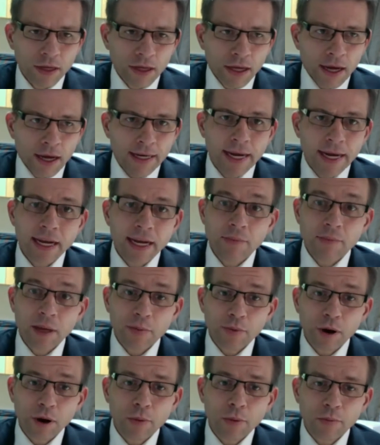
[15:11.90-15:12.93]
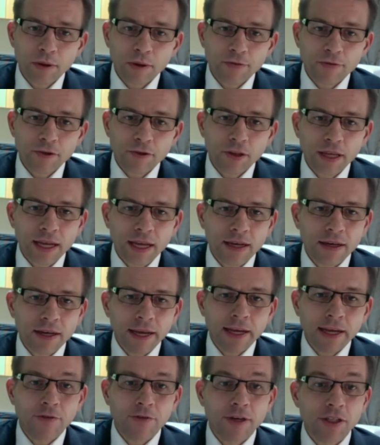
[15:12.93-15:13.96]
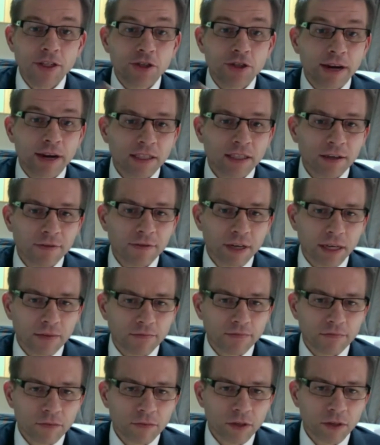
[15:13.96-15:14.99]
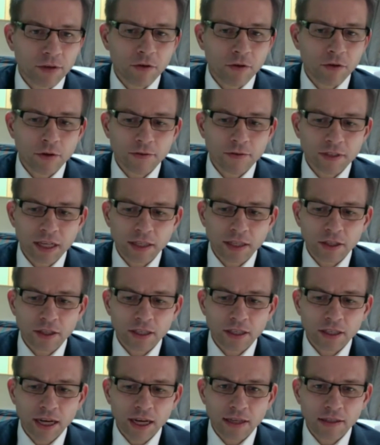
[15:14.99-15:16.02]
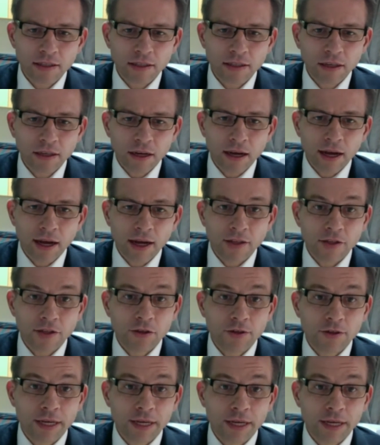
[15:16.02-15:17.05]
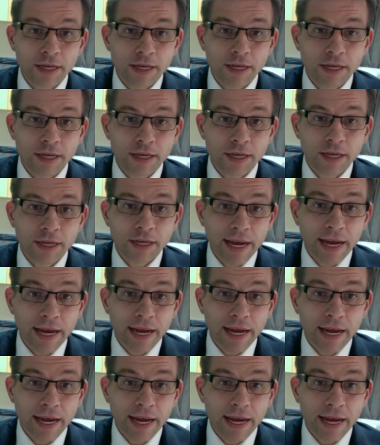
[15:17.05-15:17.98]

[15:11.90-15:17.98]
And that can be a problem if you then increase your activity. So if all of a sudden you start doing housework